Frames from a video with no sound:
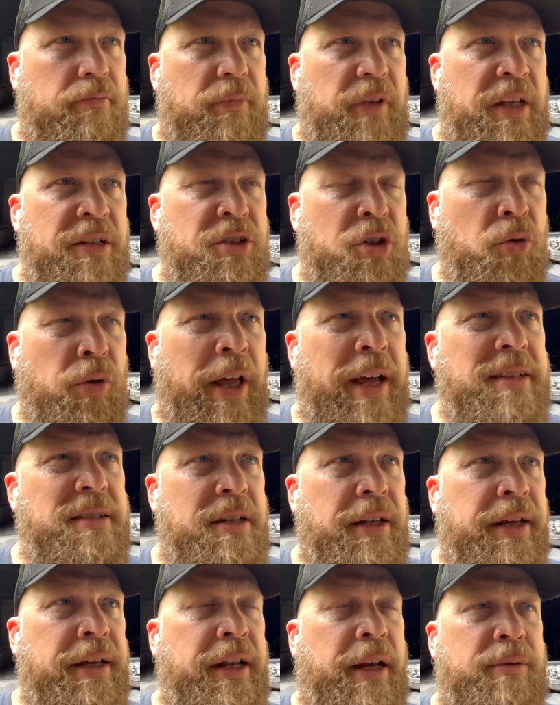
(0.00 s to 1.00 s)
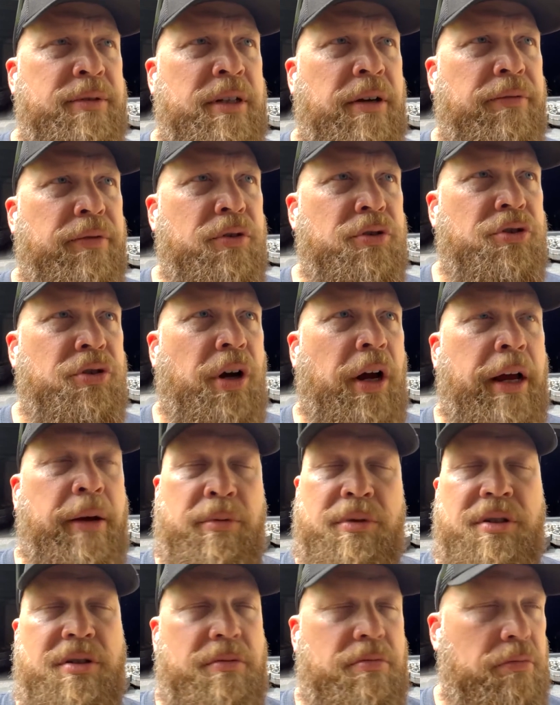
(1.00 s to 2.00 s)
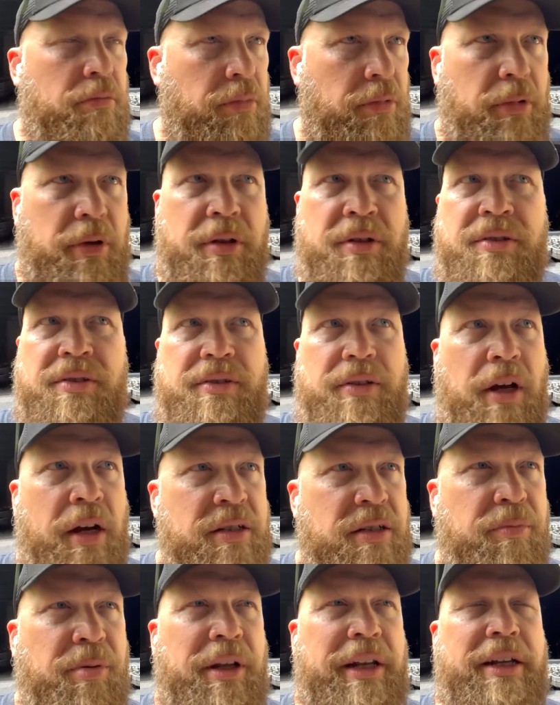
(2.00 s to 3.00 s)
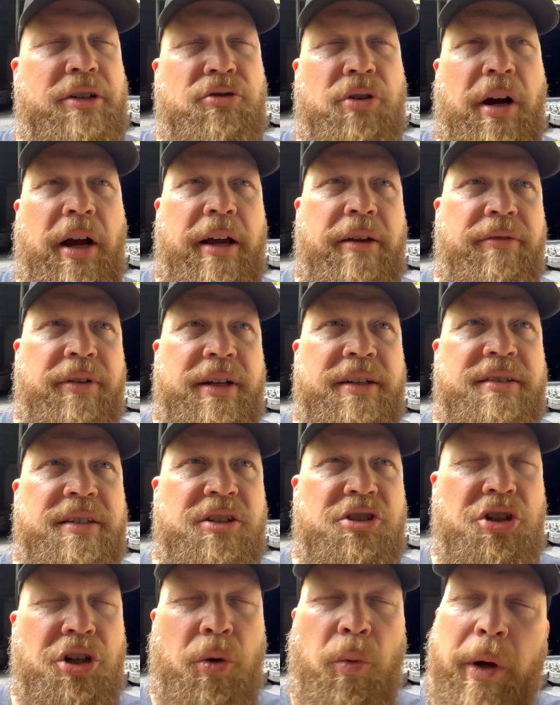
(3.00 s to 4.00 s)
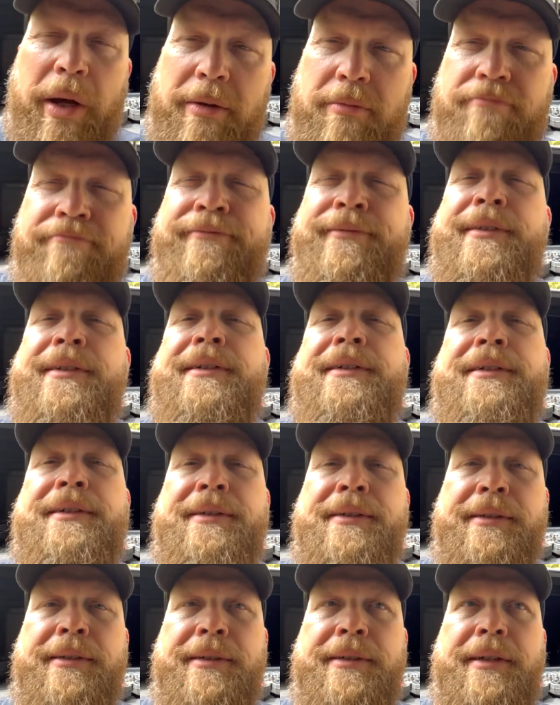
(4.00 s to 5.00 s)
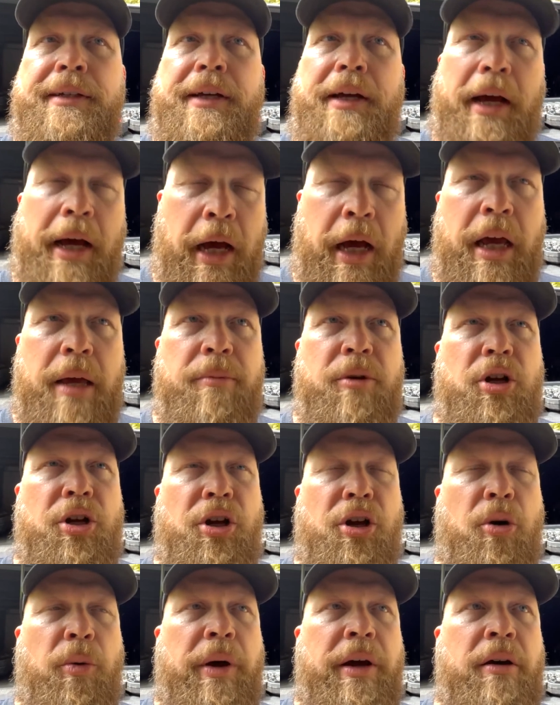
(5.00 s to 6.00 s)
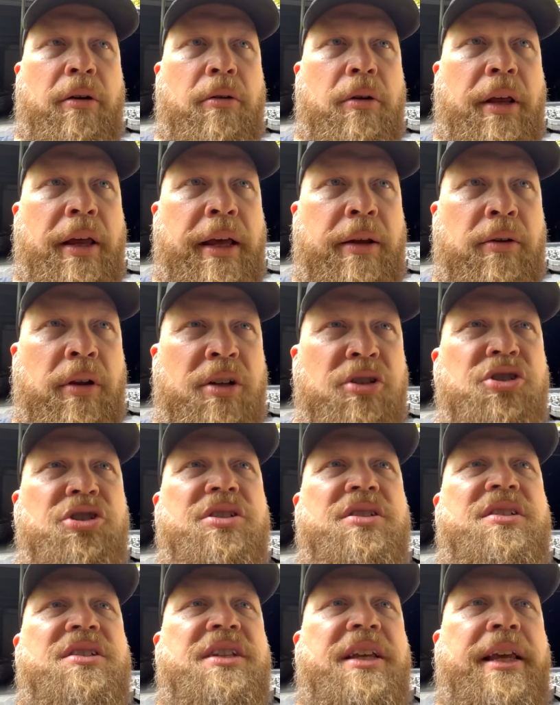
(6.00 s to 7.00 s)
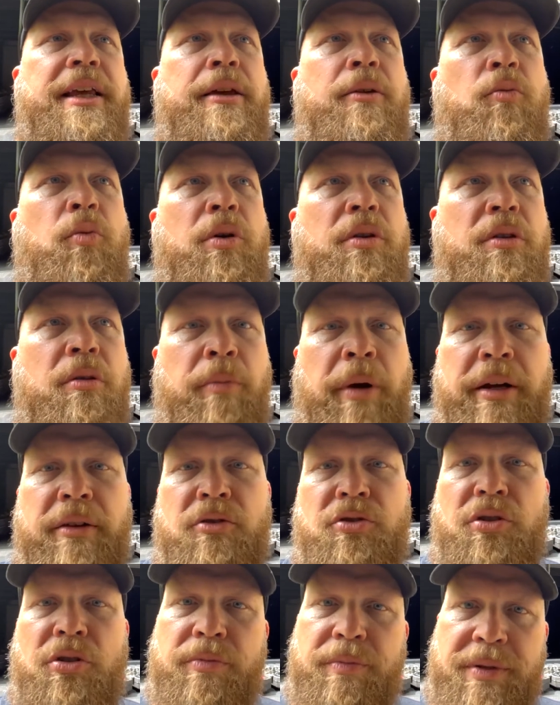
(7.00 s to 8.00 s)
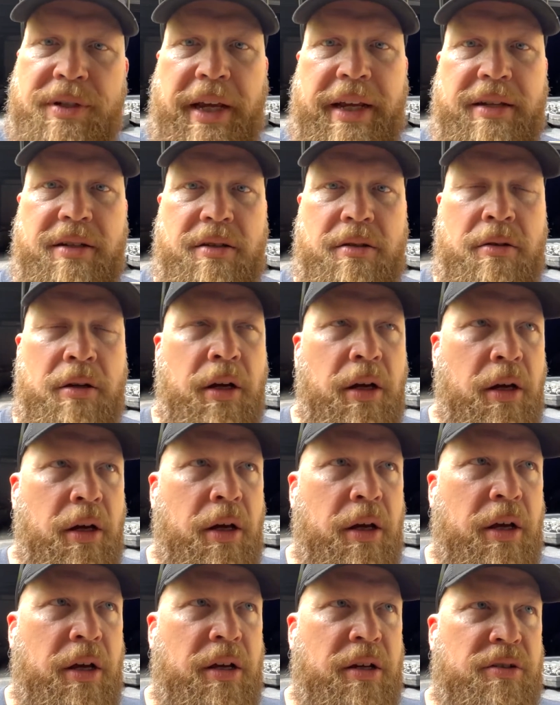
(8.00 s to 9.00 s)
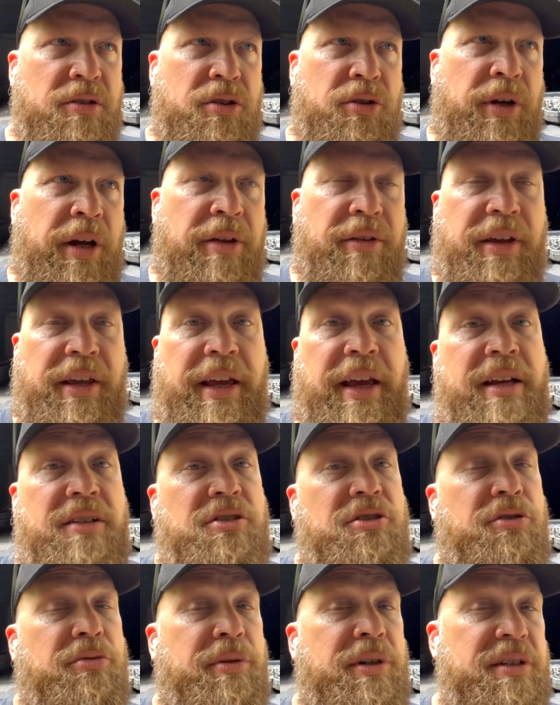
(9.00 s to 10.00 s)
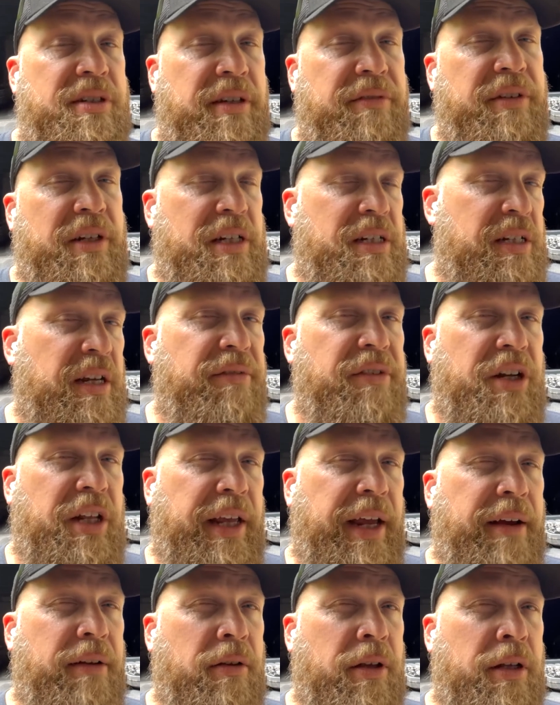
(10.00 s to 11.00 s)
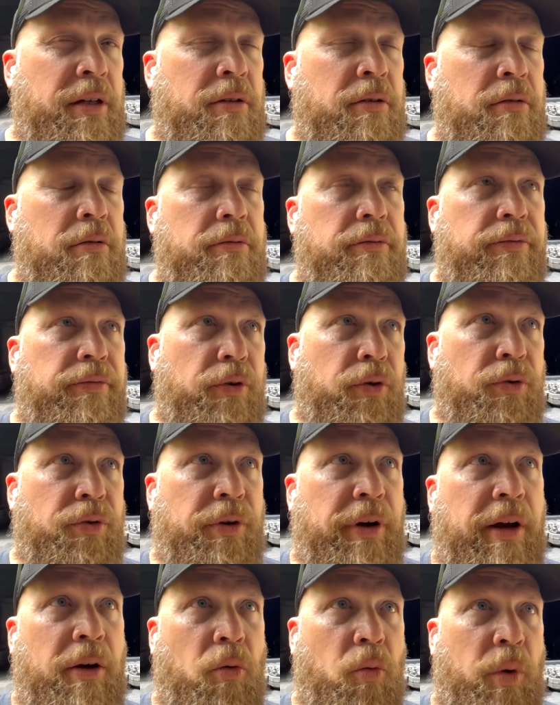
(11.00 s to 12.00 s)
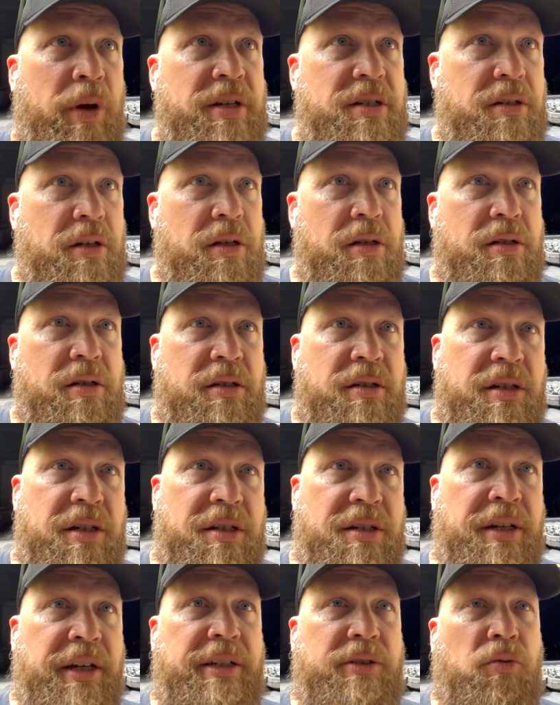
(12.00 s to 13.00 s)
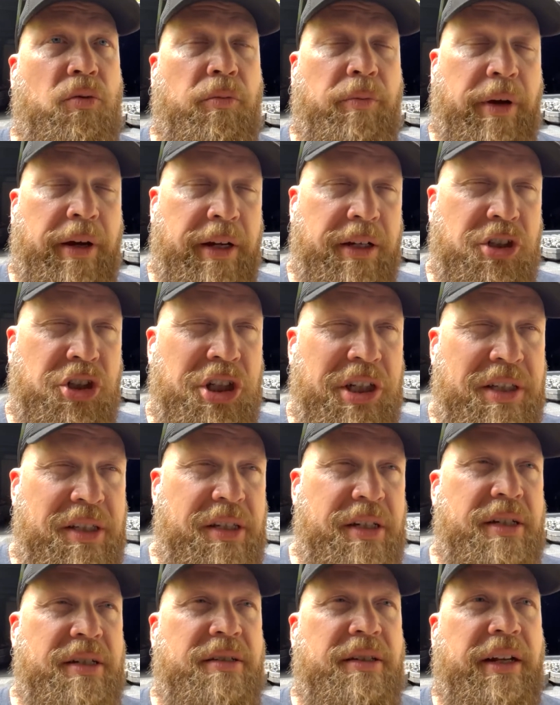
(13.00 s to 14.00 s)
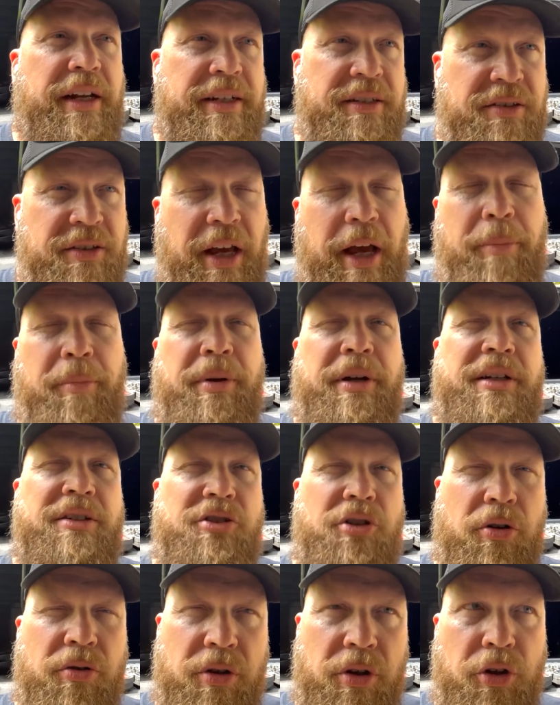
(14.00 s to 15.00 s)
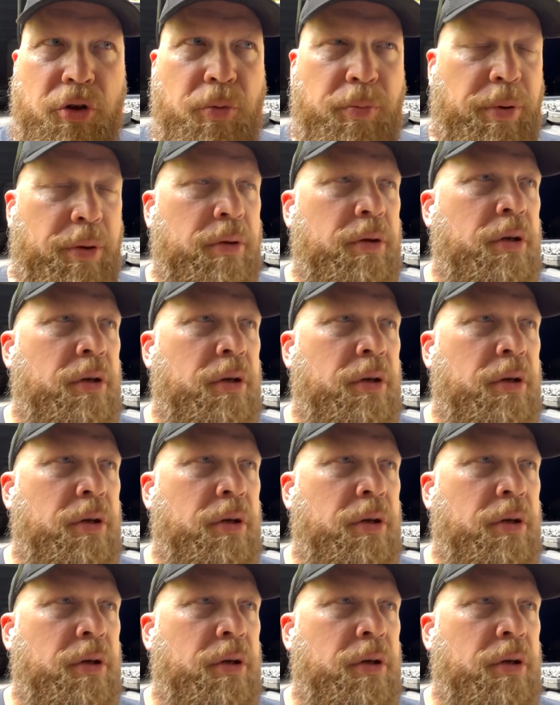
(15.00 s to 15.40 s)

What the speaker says: And so last night, I was out for a drive. I was contemplating a drive, and I said, you know what? I'm going to go out and let's just see what the mileage loop says. So now that gas is $3.77 a gallon further out west on 66, where my sheets is that I stop and I start the loop,